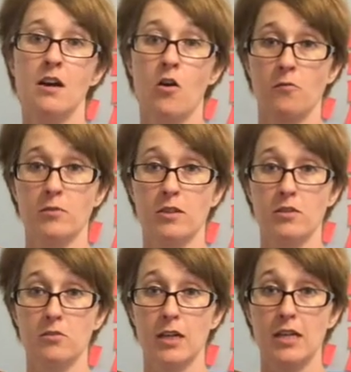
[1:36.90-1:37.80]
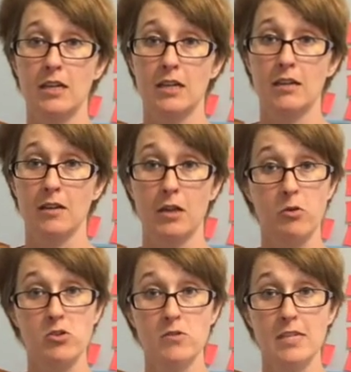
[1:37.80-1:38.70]
Hopefully you like uh, like
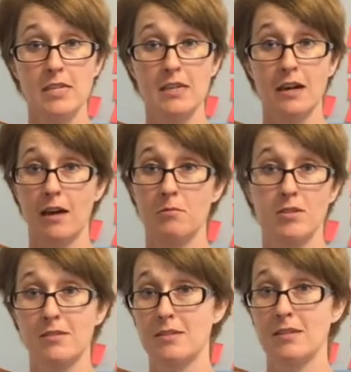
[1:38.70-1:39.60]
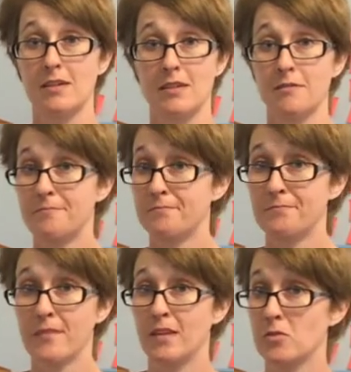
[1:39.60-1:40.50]
what you see. I'm just uh,
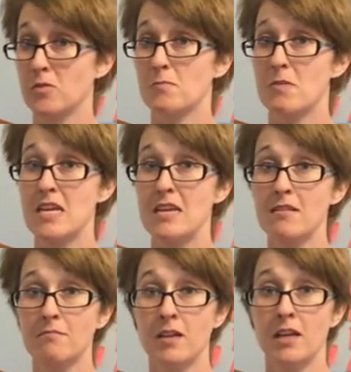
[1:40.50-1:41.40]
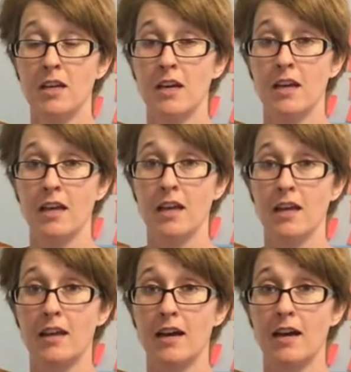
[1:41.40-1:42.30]
just me,
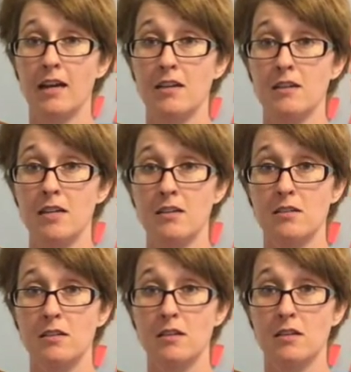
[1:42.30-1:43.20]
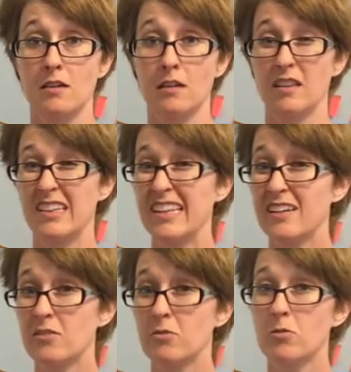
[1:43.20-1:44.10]
and I knit a
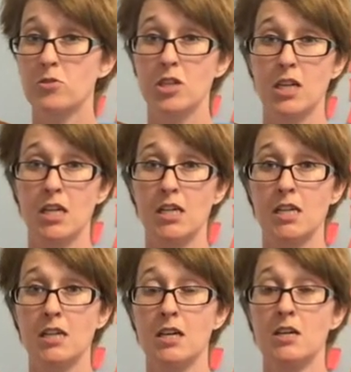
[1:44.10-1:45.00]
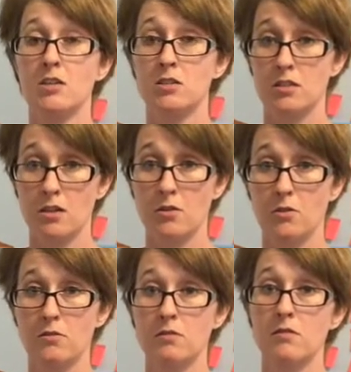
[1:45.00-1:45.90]
little crochet,
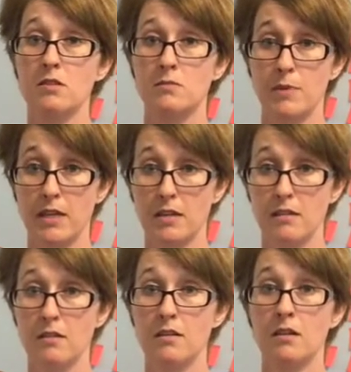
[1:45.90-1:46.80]
sew, spin.